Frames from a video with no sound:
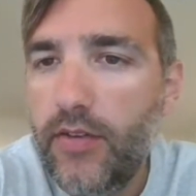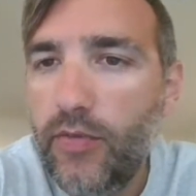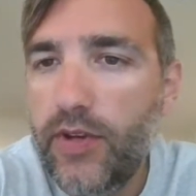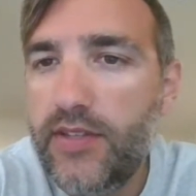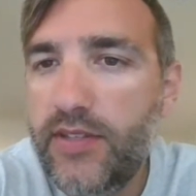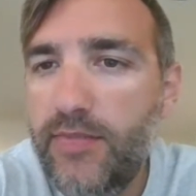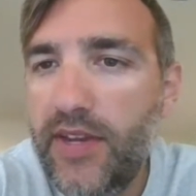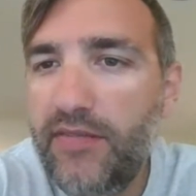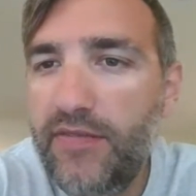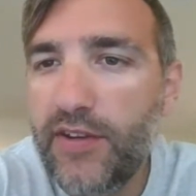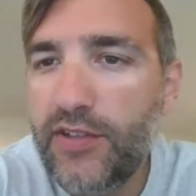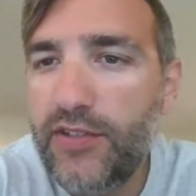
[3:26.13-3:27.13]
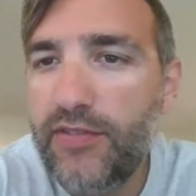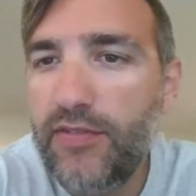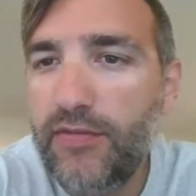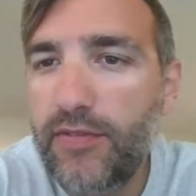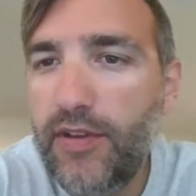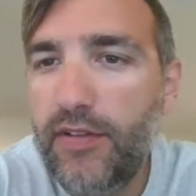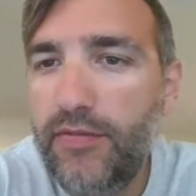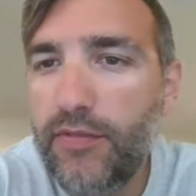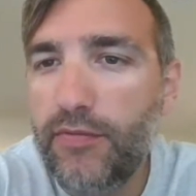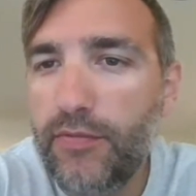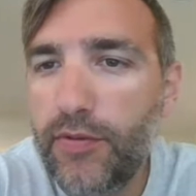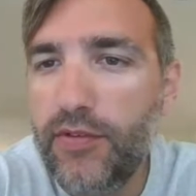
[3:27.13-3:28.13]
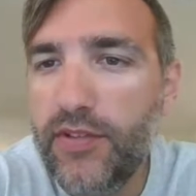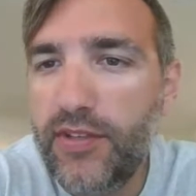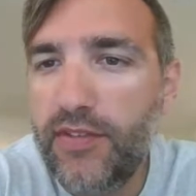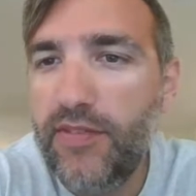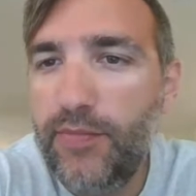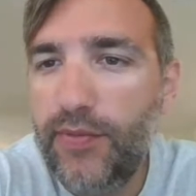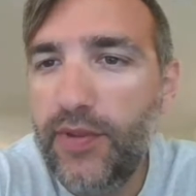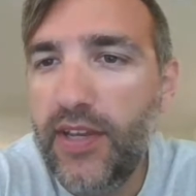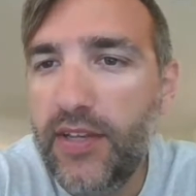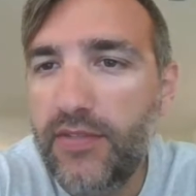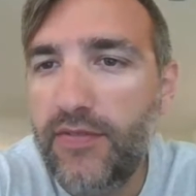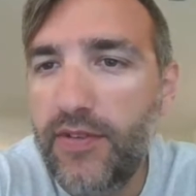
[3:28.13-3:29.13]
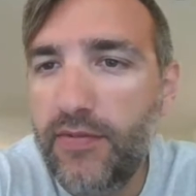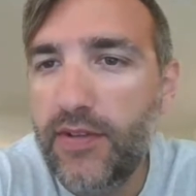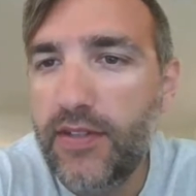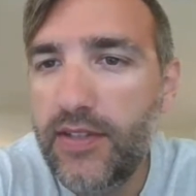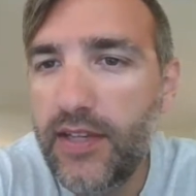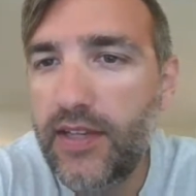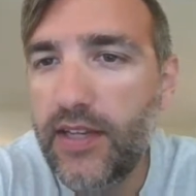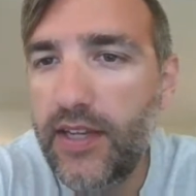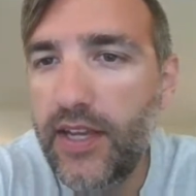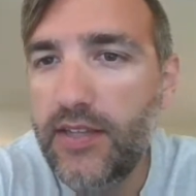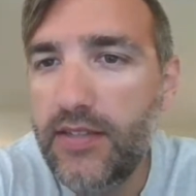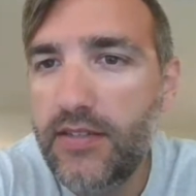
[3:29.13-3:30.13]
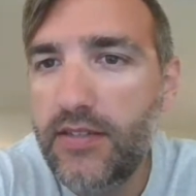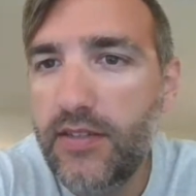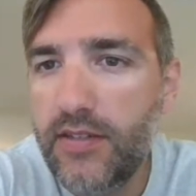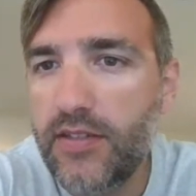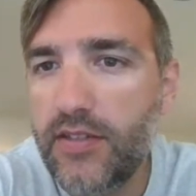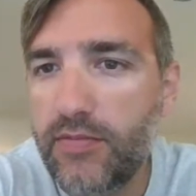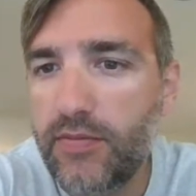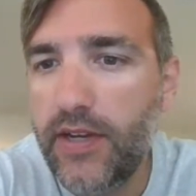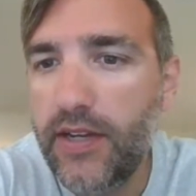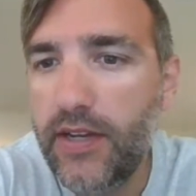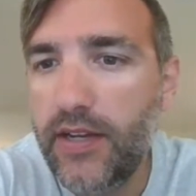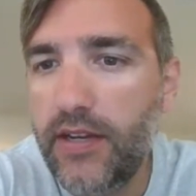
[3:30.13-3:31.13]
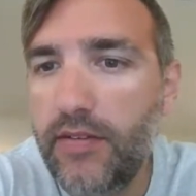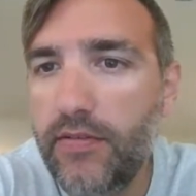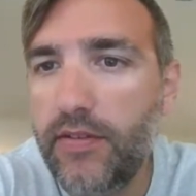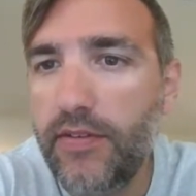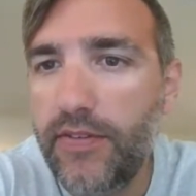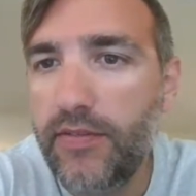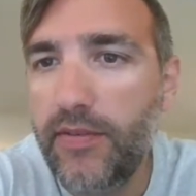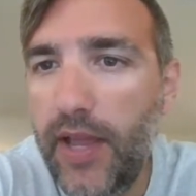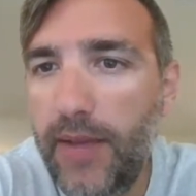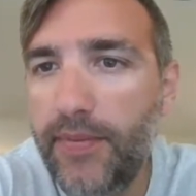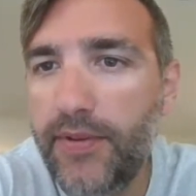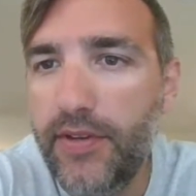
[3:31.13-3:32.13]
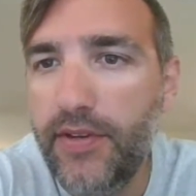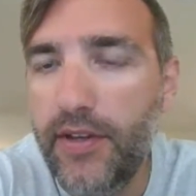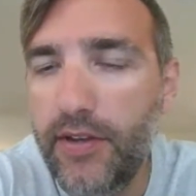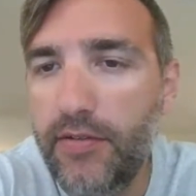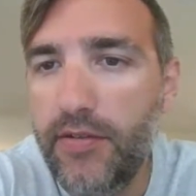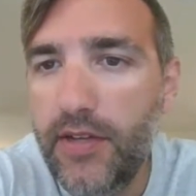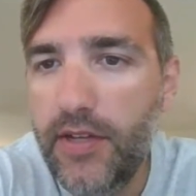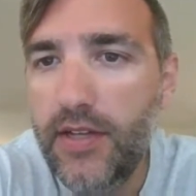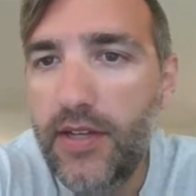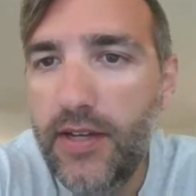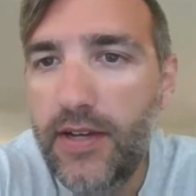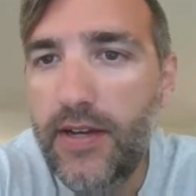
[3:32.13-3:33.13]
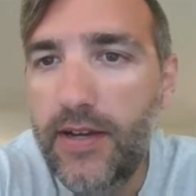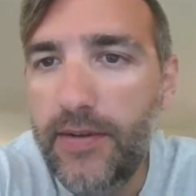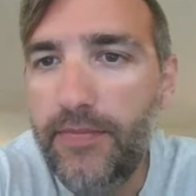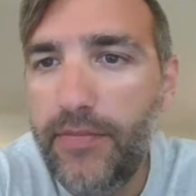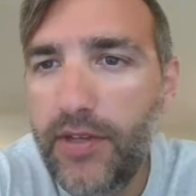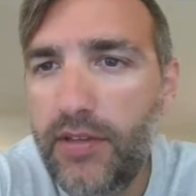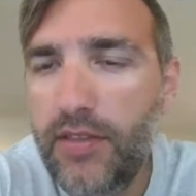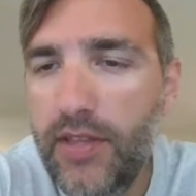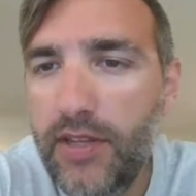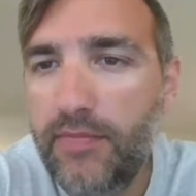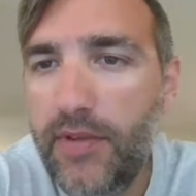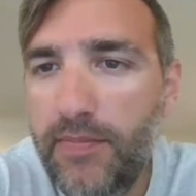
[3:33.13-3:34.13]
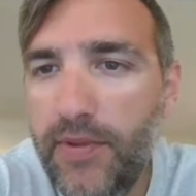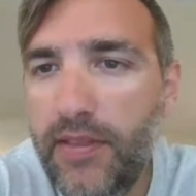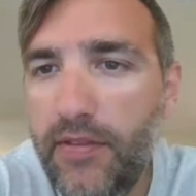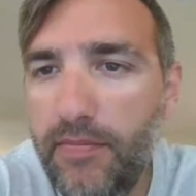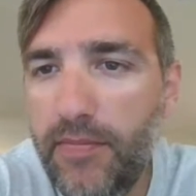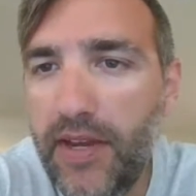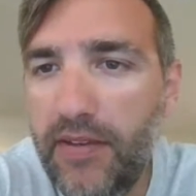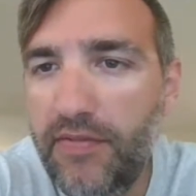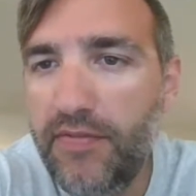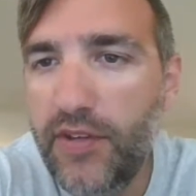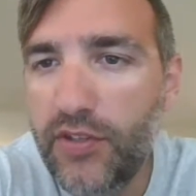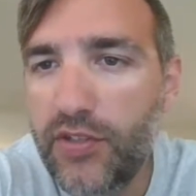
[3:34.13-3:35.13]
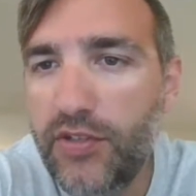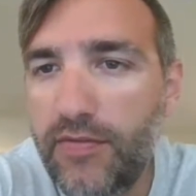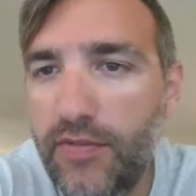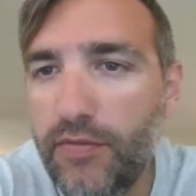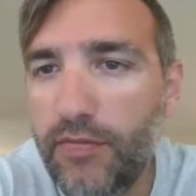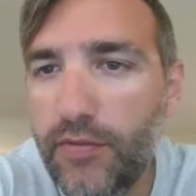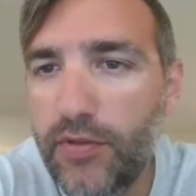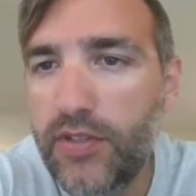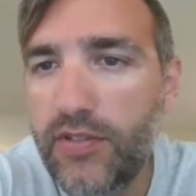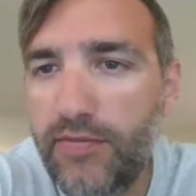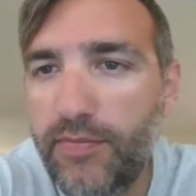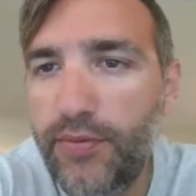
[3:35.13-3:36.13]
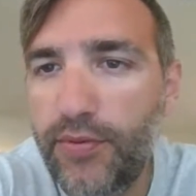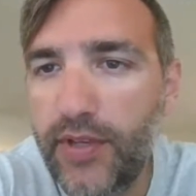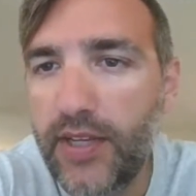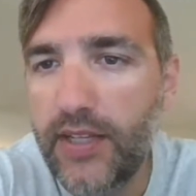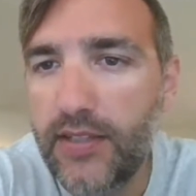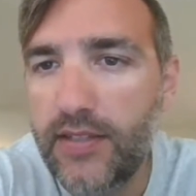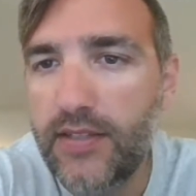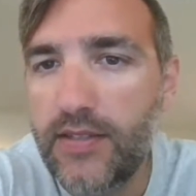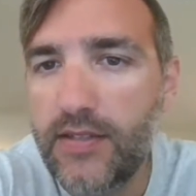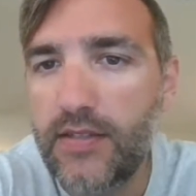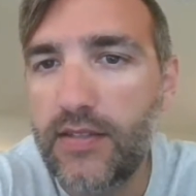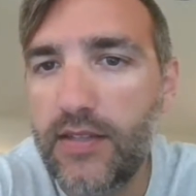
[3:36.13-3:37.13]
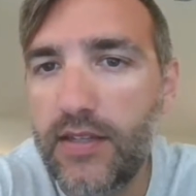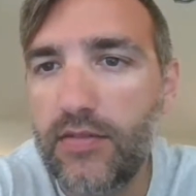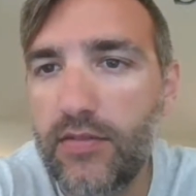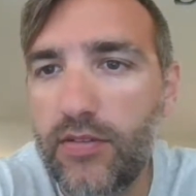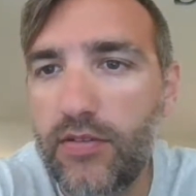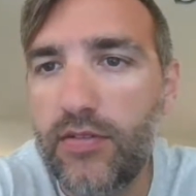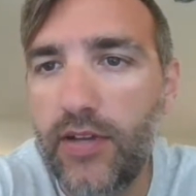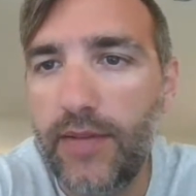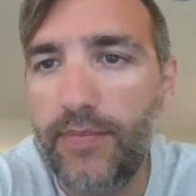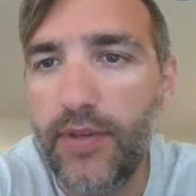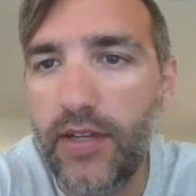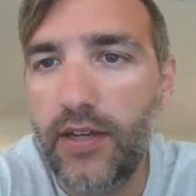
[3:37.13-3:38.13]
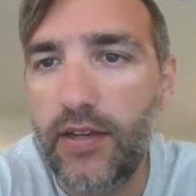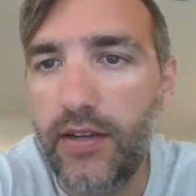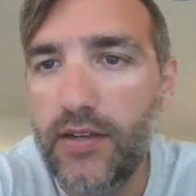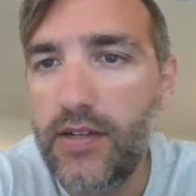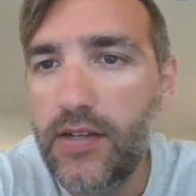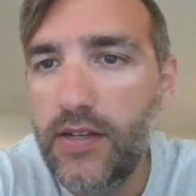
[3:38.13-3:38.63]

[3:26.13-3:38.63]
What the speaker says: what is the main function of the roots of the plants? If you want to take a guess, you can just write it in, or if you happen to know, what do you think might be the main function of the roots of plants? Since that's our new topic here.